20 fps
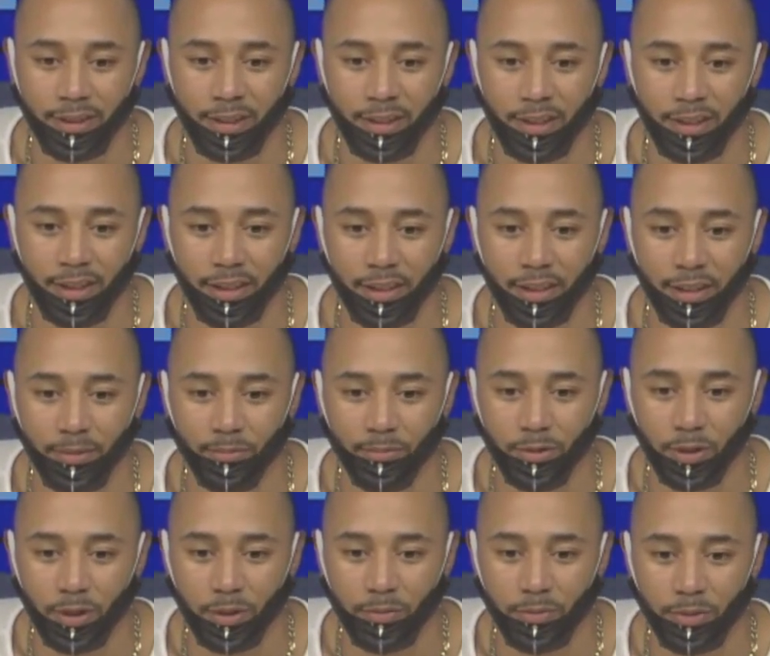
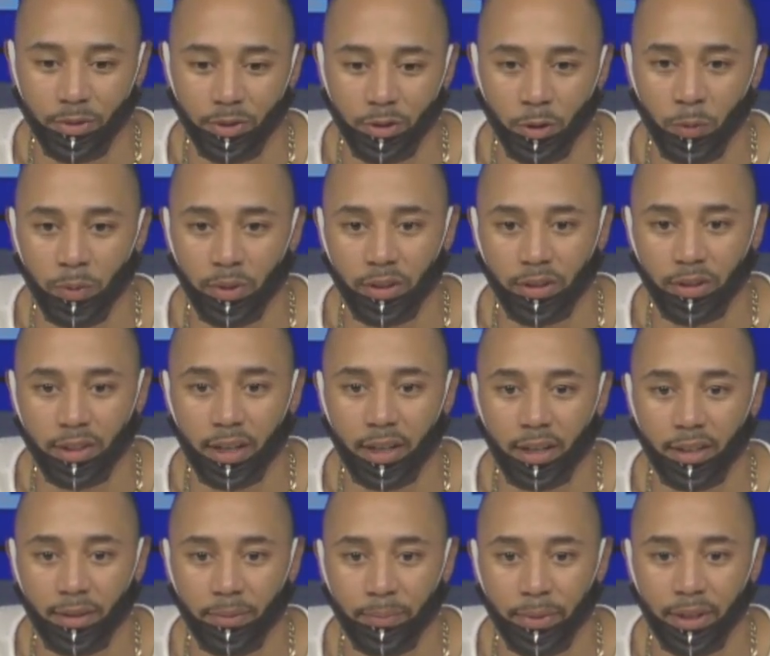You know, I'm super
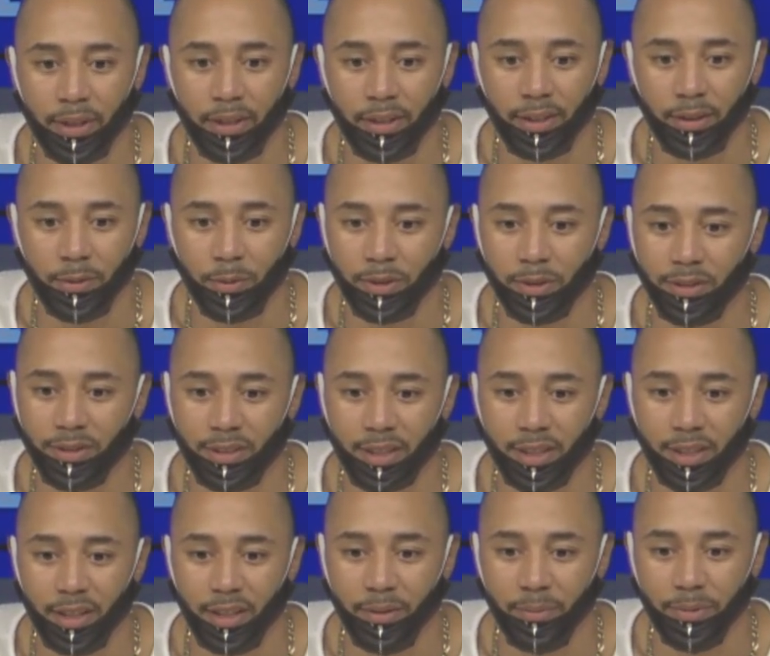excited about what's to
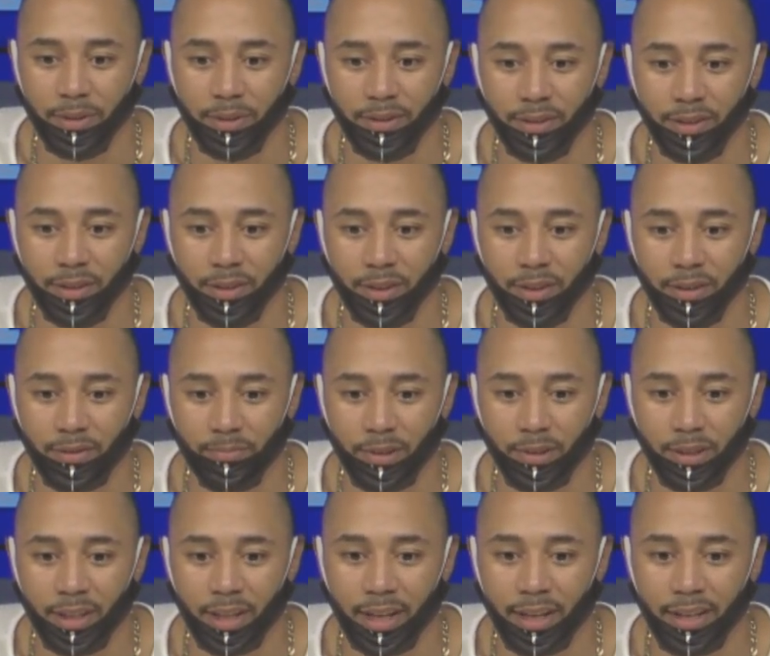come. And, you know,
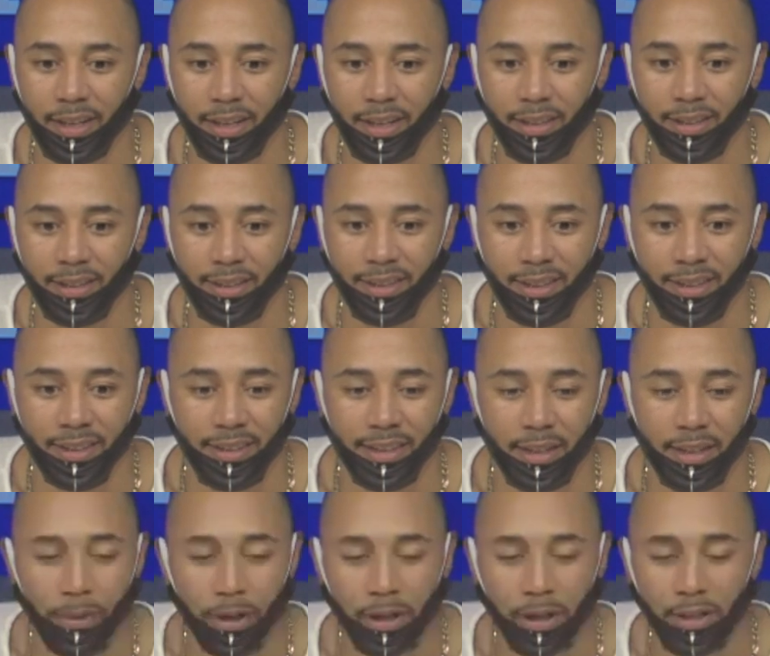I'm glad
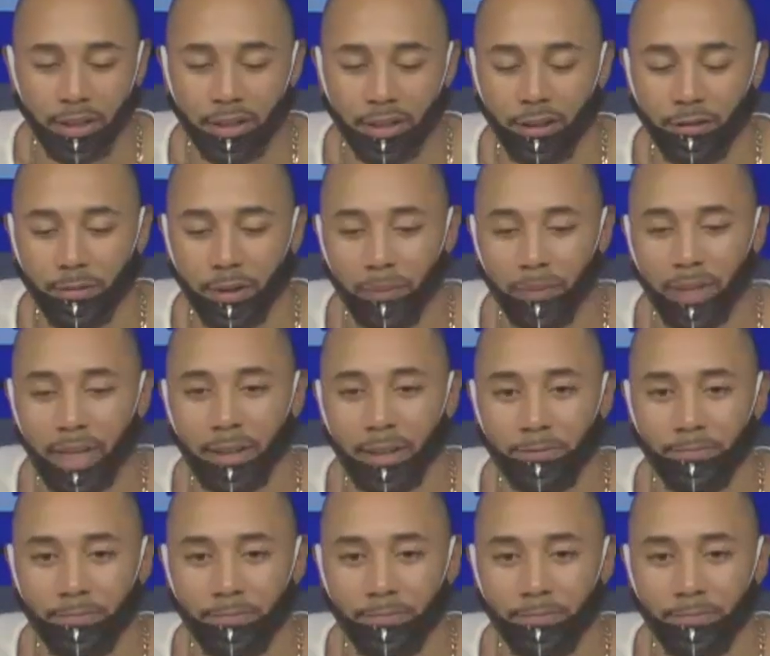that monkey's off my back.